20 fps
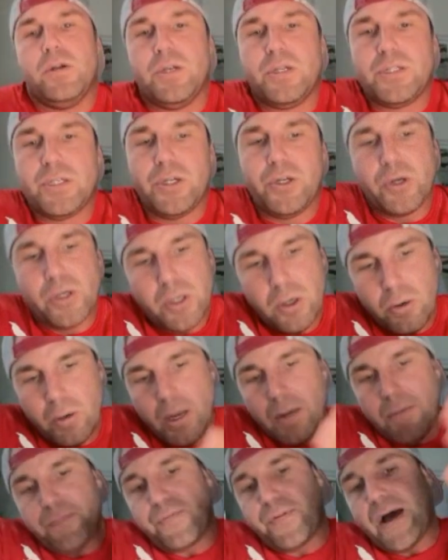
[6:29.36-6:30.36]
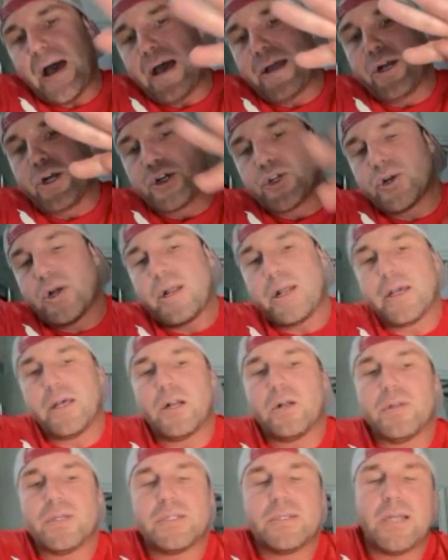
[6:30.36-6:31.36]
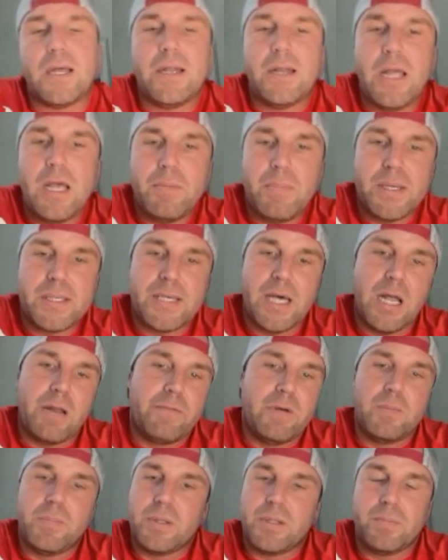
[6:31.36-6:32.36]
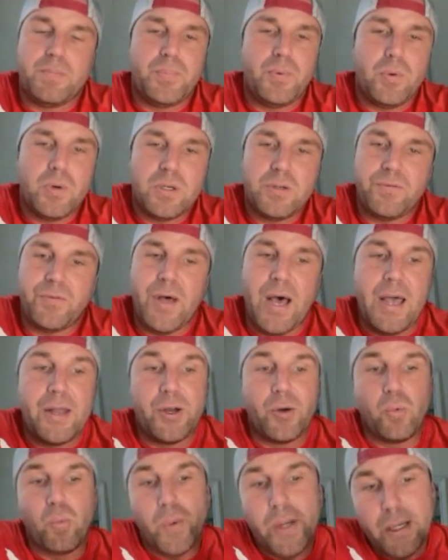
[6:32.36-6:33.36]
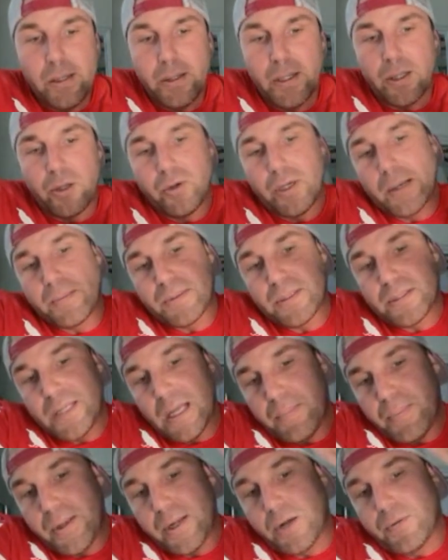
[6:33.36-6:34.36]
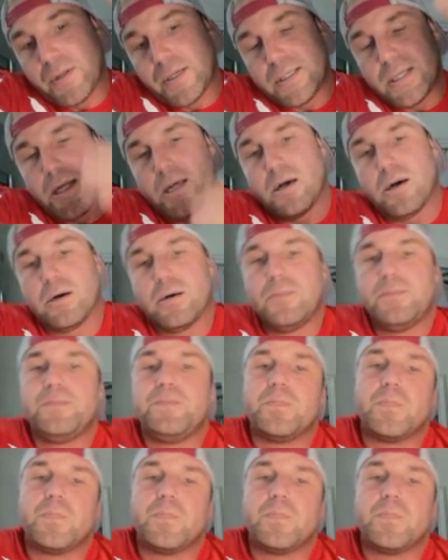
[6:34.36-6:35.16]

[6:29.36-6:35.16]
So you're going up flat and you're trying to get all this dynamics out of it, but the board's flat and you're wheeling. You kept stepping on the tail.